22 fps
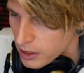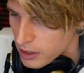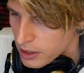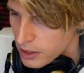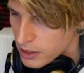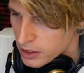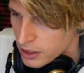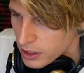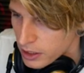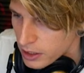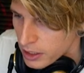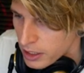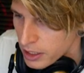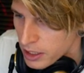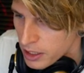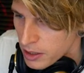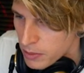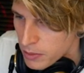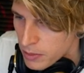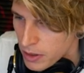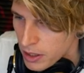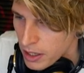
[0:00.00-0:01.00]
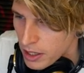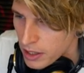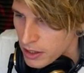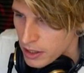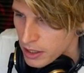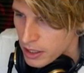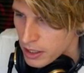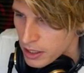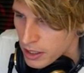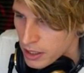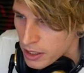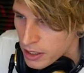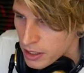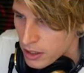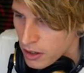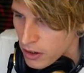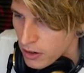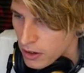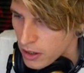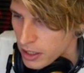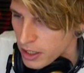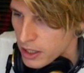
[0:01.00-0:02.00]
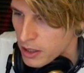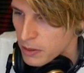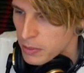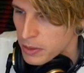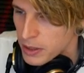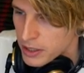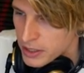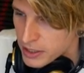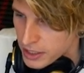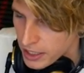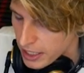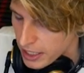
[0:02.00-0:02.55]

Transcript: You just click them, and then all you gotta be is